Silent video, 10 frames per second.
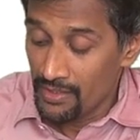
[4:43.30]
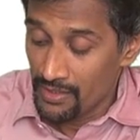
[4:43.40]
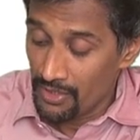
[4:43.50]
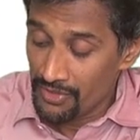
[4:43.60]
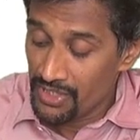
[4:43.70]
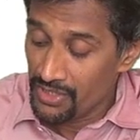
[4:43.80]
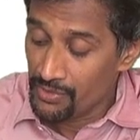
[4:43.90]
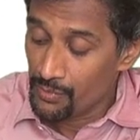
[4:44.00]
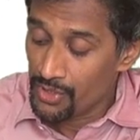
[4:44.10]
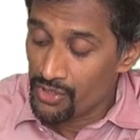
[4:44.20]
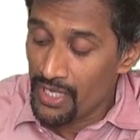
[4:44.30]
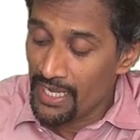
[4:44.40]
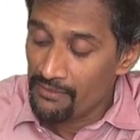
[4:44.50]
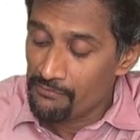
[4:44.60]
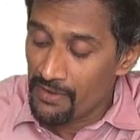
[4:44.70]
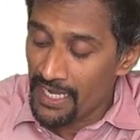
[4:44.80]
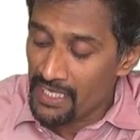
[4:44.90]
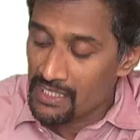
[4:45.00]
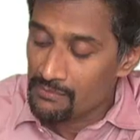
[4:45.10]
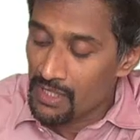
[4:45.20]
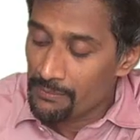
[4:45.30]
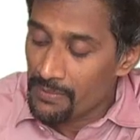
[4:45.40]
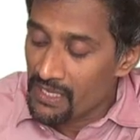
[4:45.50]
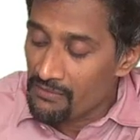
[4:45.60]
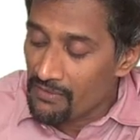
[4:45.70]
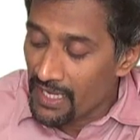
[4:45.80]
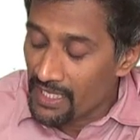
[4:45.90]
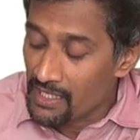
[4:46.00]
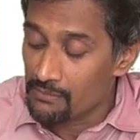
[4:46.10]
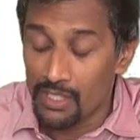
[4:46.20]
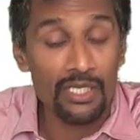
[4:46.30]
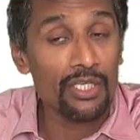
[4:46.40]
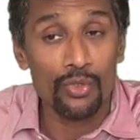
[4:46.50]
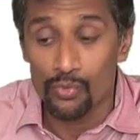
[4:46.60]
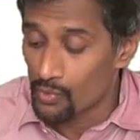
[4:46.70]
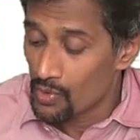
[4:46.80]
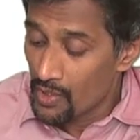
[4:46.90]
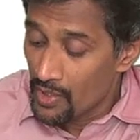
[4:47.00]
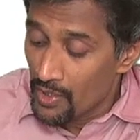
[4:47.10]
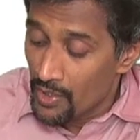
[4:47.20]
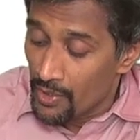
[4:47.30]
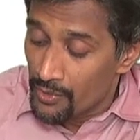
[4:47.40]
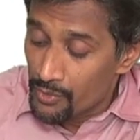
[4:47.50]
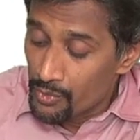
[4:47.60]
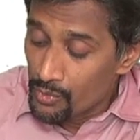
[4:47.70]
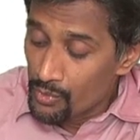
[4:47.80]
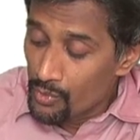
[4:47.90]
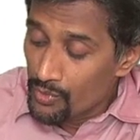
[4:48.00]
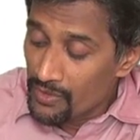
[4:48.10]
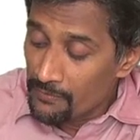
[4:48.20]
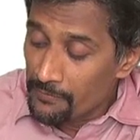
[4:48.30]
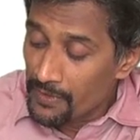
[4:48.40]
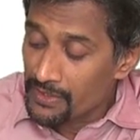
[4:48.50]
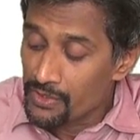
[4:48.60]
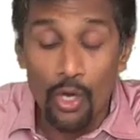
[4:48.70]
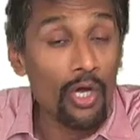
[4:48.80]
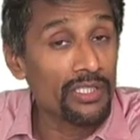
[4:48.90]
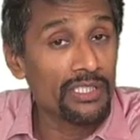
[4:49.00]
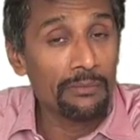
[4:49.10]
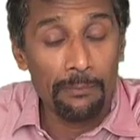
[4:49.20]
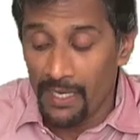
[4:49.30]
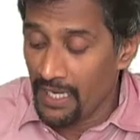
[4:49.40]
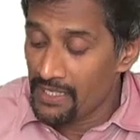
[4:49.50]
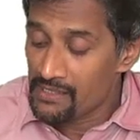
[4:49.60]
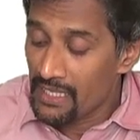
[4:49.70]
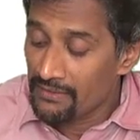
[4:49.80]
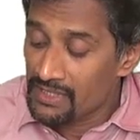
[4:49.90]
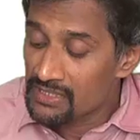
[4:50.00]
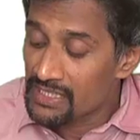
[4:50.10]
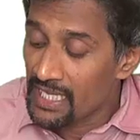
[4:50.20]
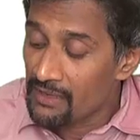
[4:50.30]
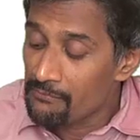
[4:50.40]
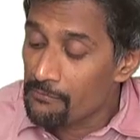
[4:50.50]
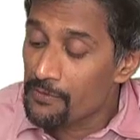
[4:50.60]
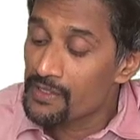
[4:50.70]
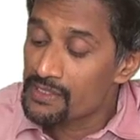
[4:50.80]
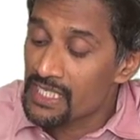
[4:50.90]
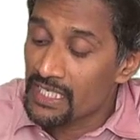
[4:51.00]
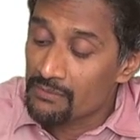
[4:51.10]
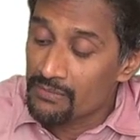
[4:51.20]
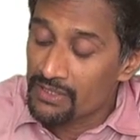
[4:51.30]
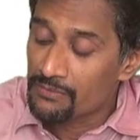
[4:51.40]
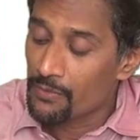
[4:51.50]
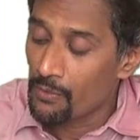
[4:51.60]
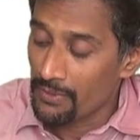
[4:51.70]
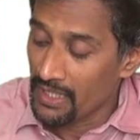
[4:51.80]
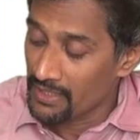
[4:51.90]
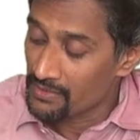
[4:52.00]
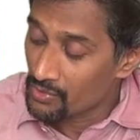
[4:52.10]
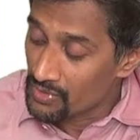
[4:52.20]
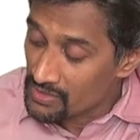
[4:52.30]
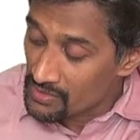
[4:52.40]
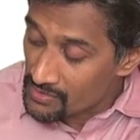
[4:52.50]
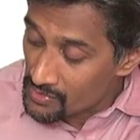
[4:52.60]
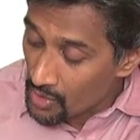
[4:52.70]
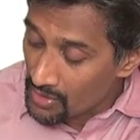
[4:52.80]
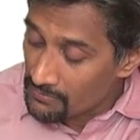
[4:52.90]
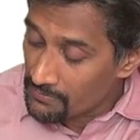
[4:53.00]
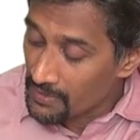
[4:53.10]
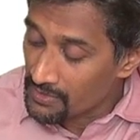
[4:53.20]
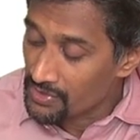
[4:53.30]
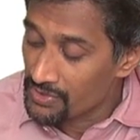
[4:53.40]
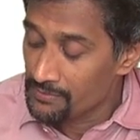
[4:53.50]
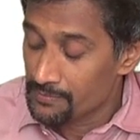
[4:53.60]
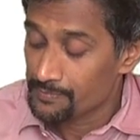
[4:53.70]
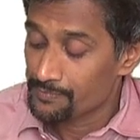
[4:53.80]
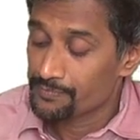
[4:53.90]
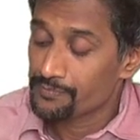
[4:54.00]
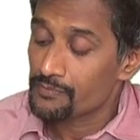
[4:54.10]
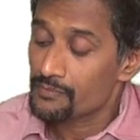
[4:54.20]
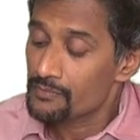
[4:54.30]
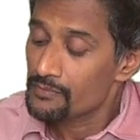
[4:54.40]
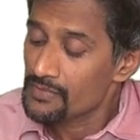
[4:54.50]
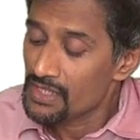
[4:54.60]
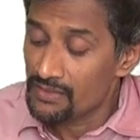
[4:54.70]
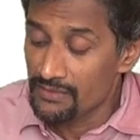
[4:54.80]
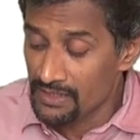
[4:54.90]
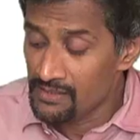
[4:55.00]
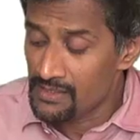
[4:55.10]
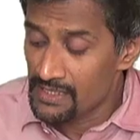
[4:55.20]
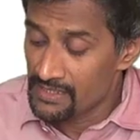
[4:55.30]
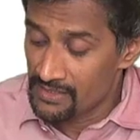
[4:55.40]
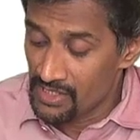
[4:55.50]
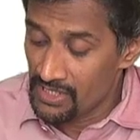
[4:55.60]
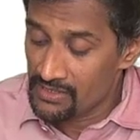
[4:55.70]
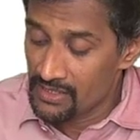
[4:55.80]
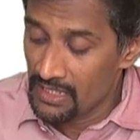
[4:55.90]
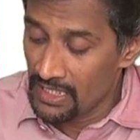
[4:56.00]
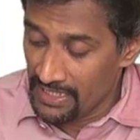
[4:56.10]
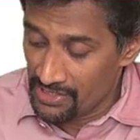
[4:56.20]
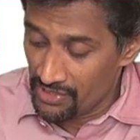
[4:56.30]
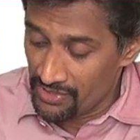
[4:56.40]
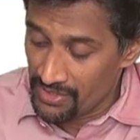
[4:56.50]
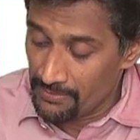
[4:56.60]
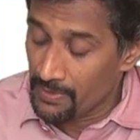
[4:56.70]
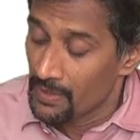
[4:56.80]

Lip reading: Now here what you have, Y, P, Y, Q. Two different ordered pairs have the same first element from A, so this is not a function. This is just a relationship.